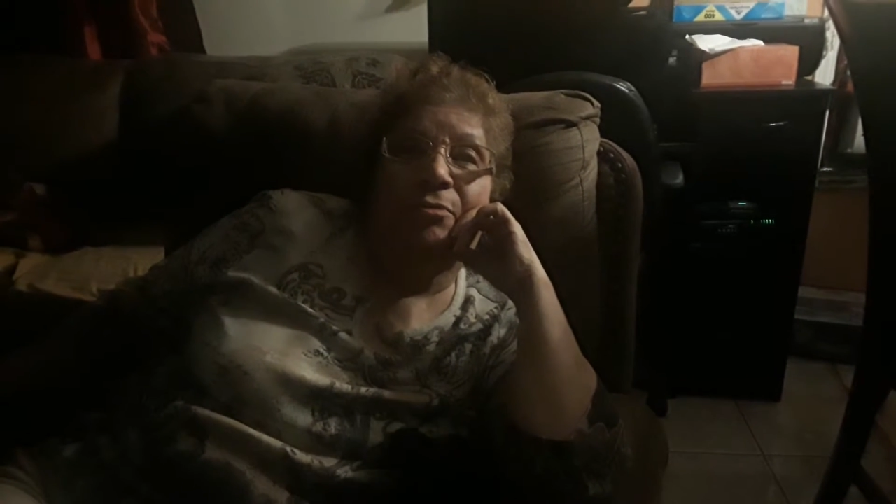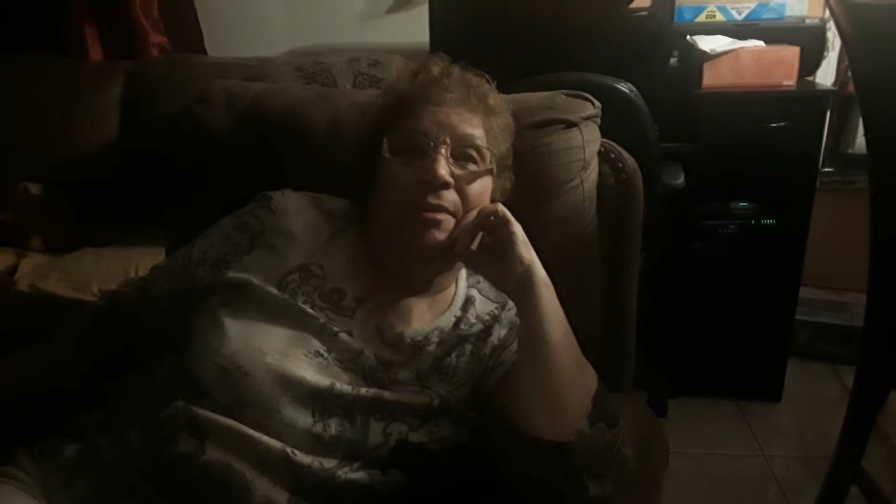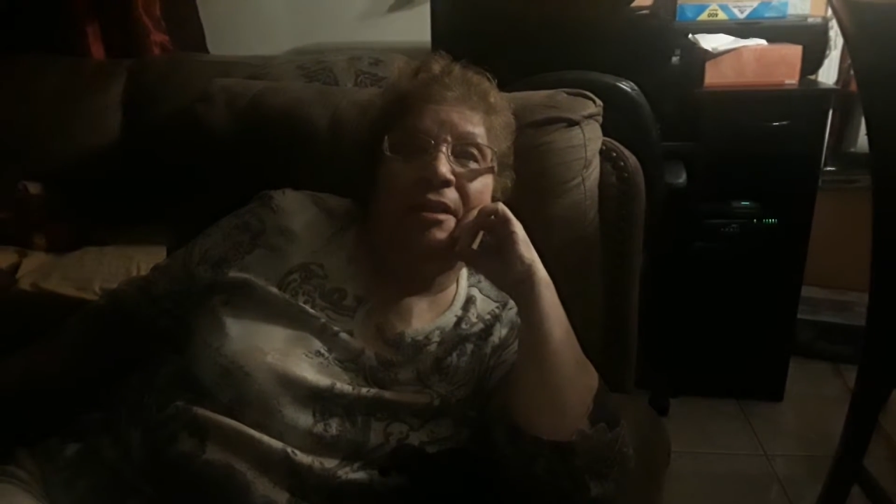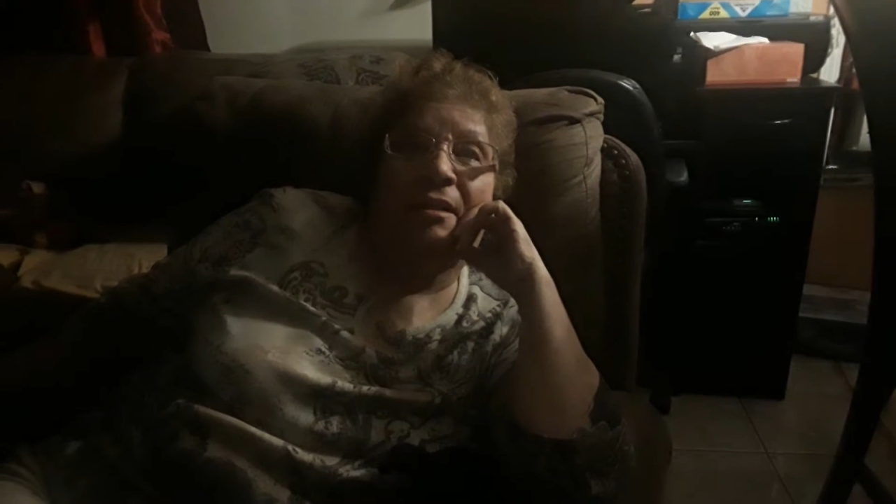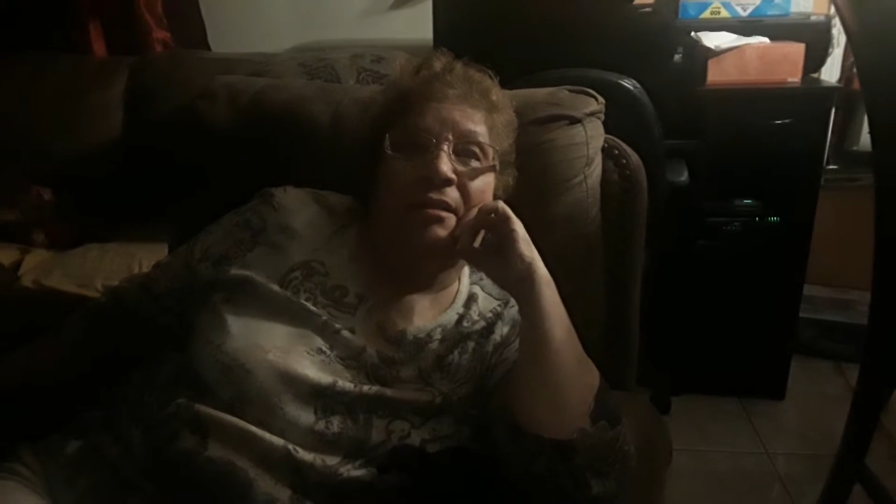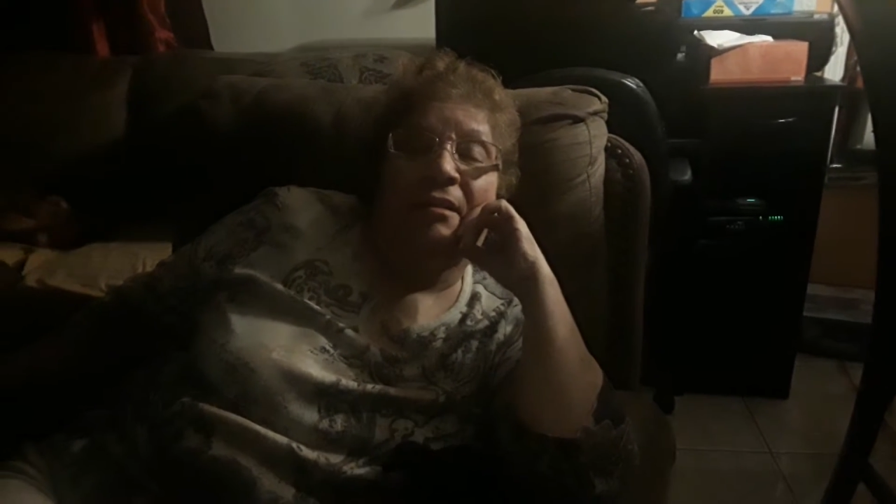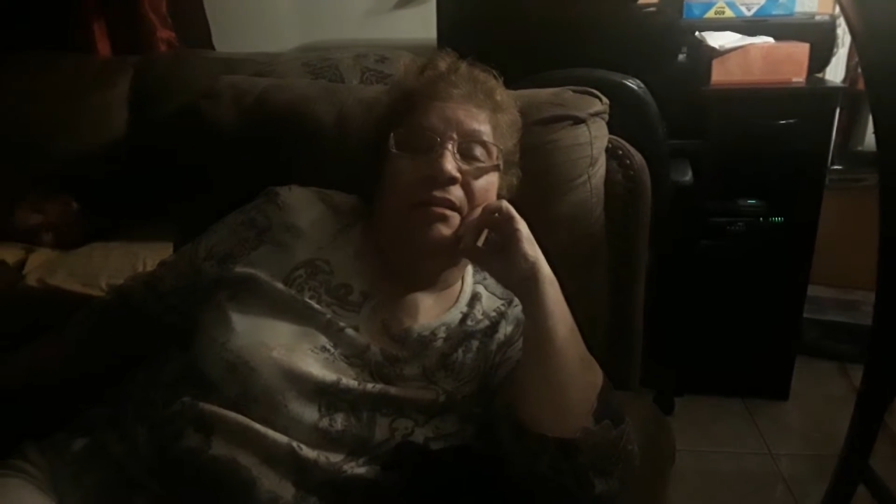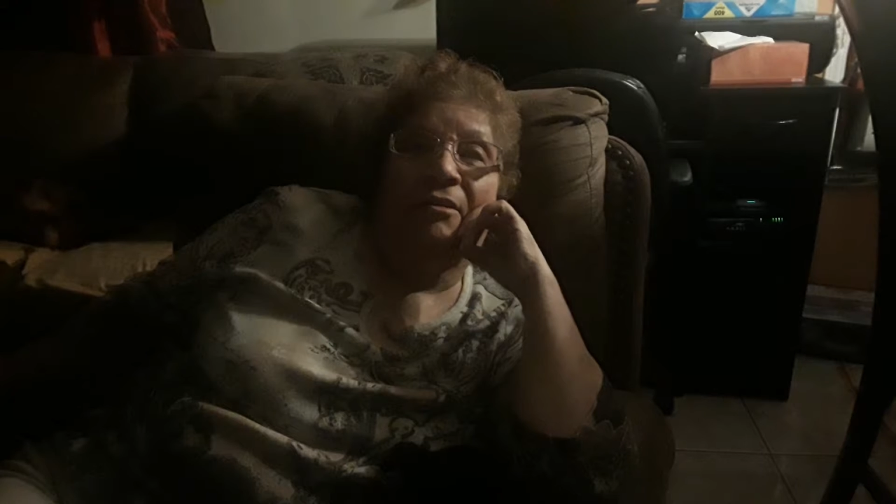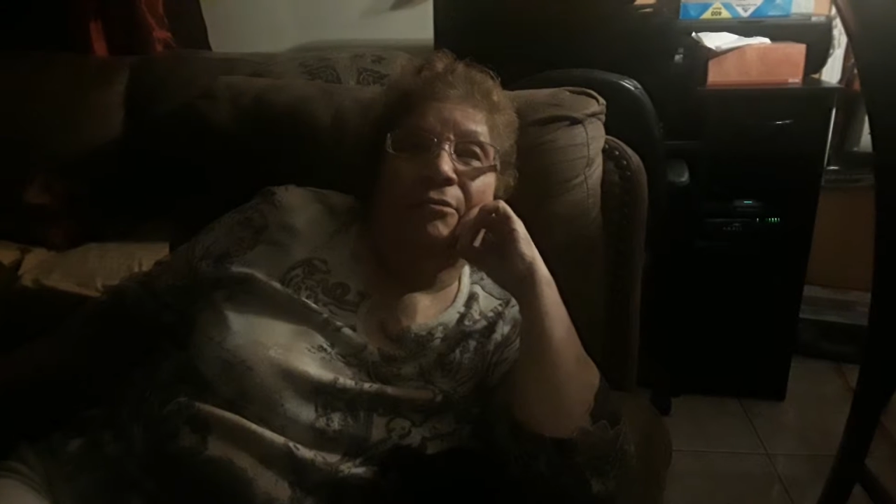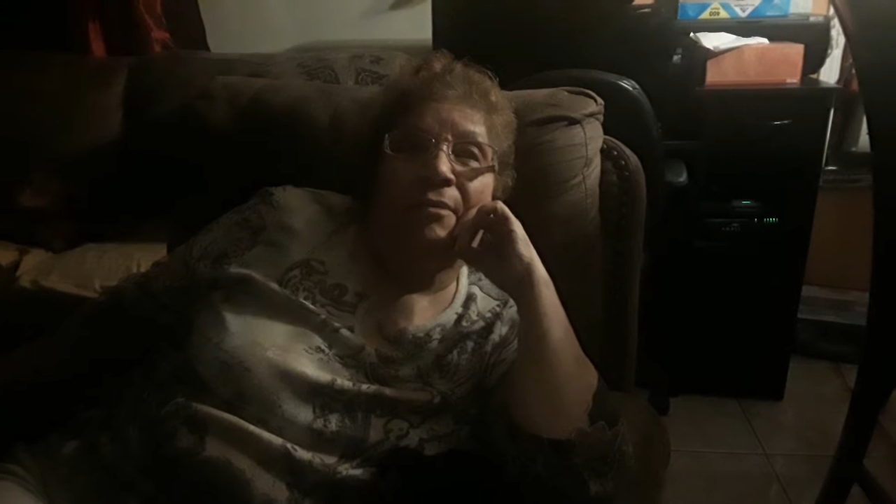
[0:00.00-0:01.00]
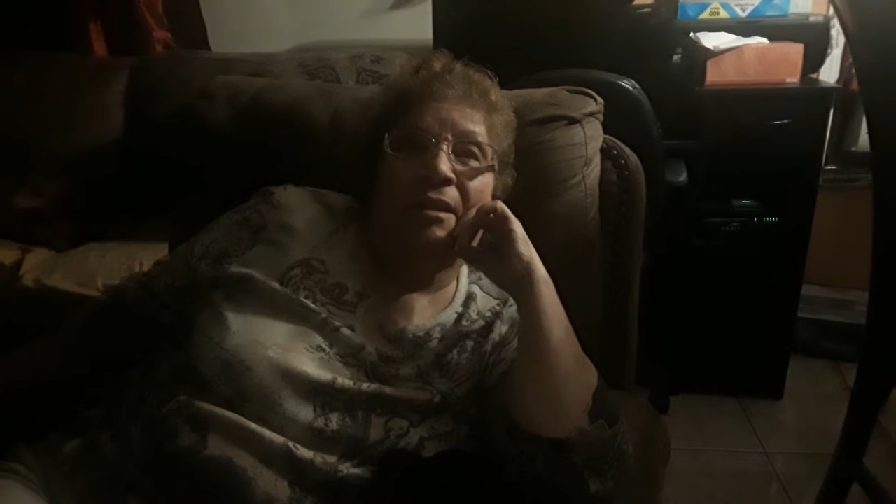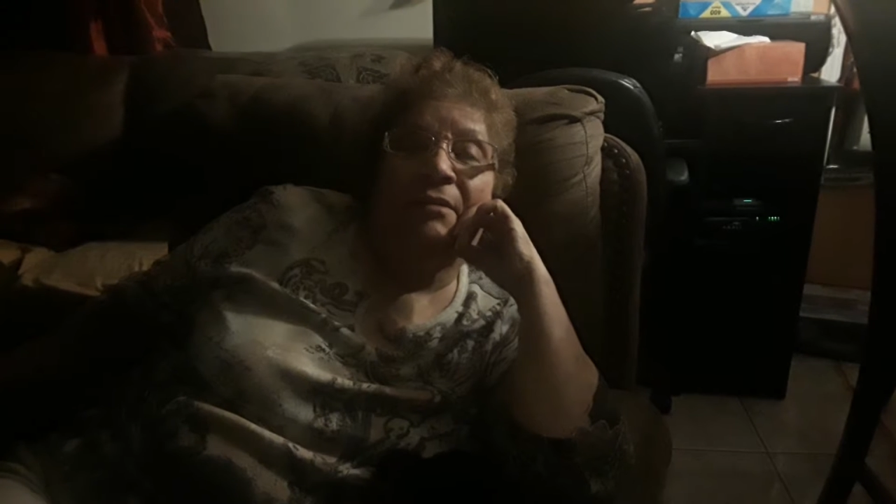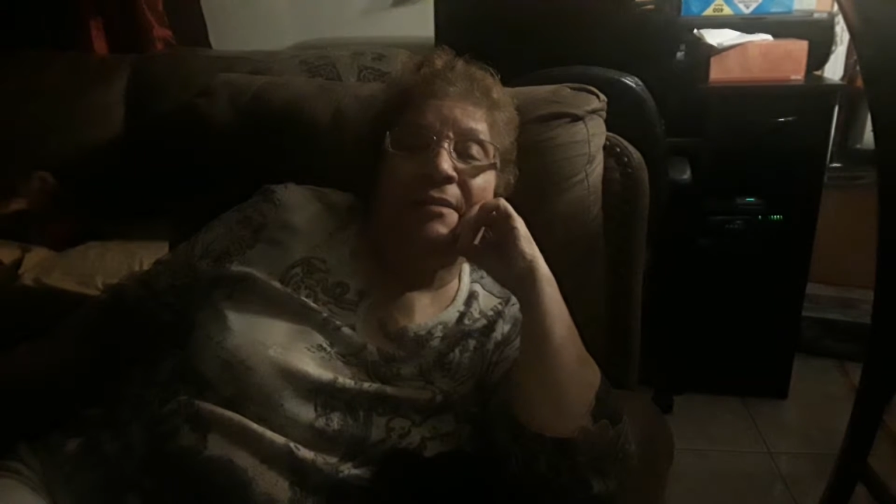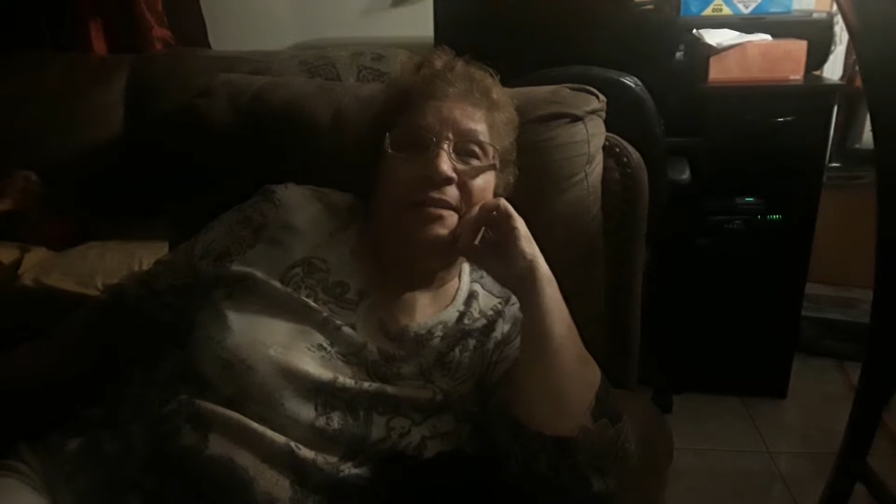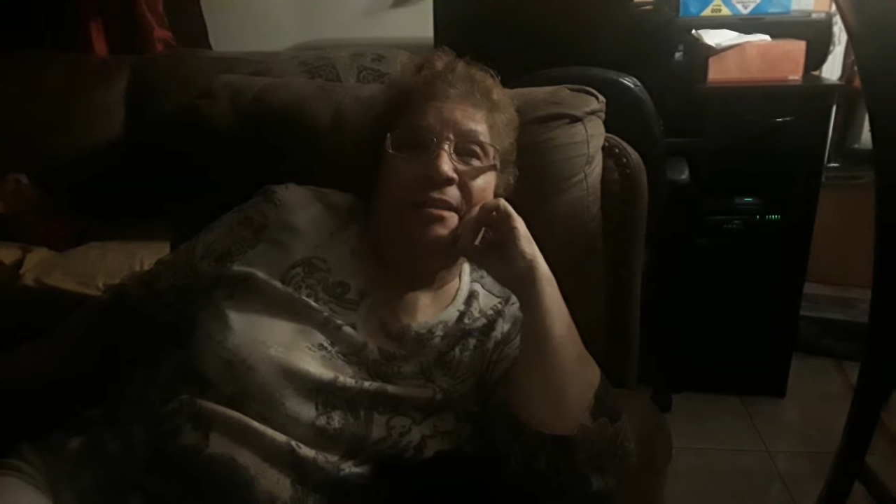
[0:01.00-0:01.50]
when he
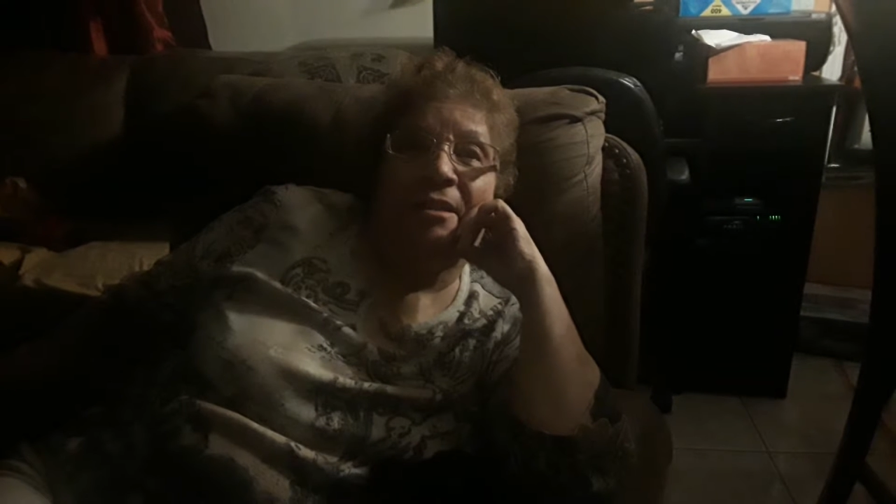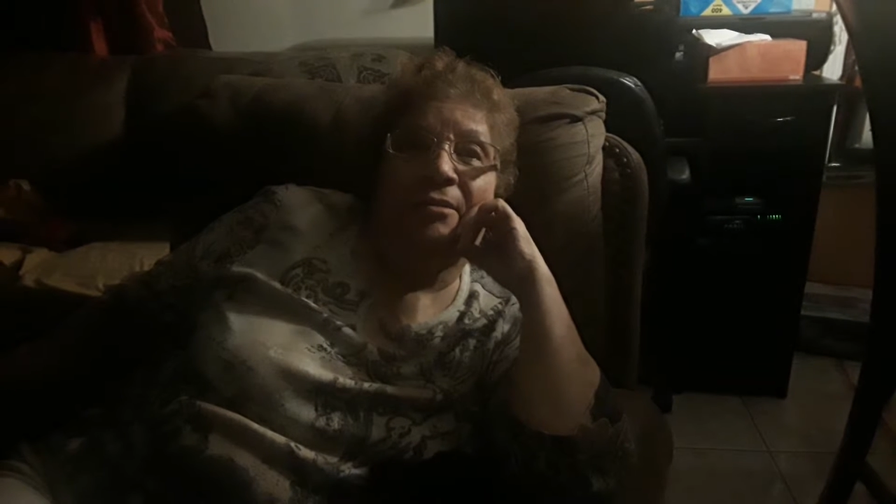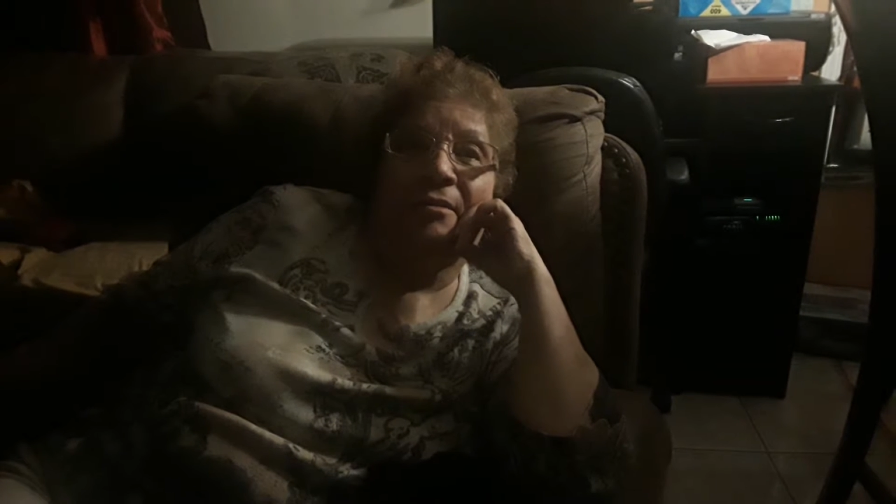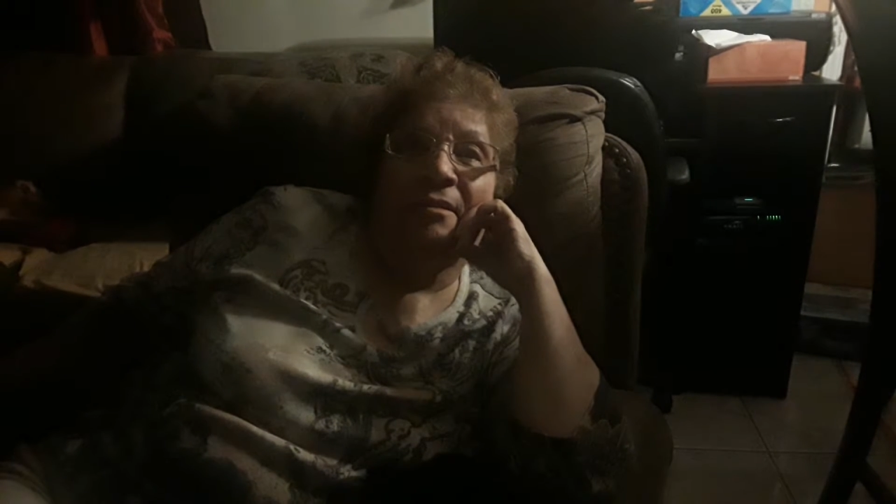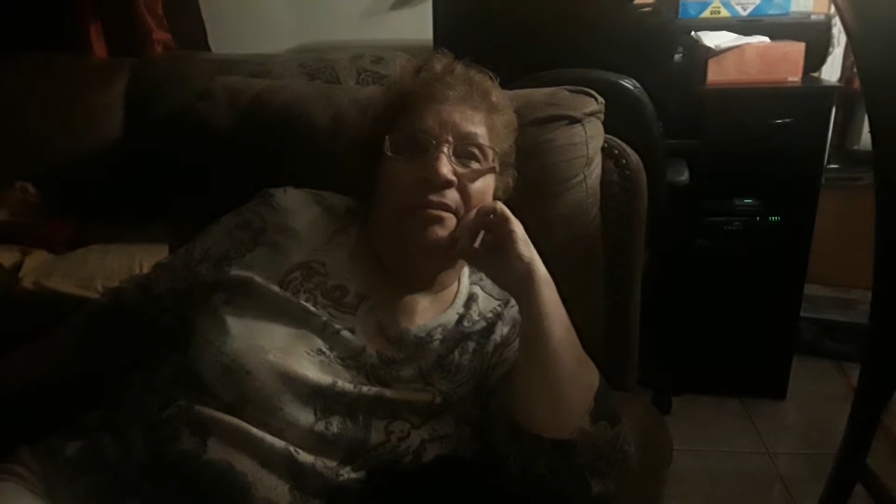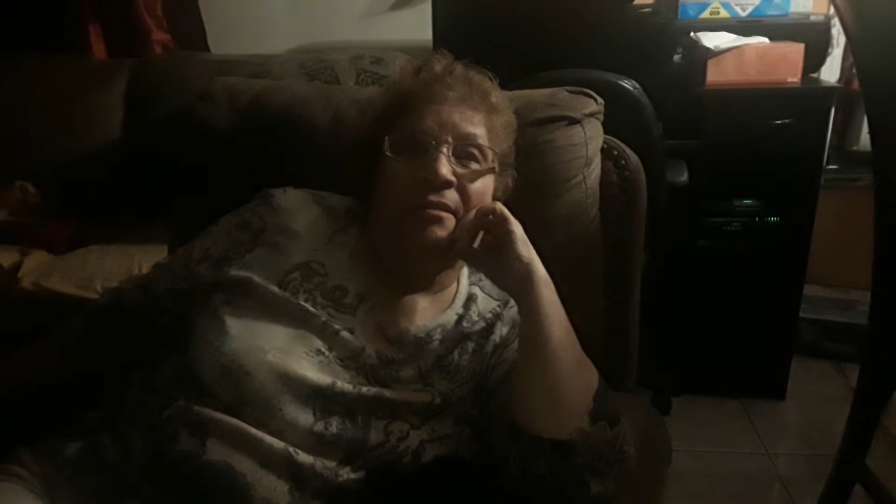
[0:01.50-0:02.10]
was killed,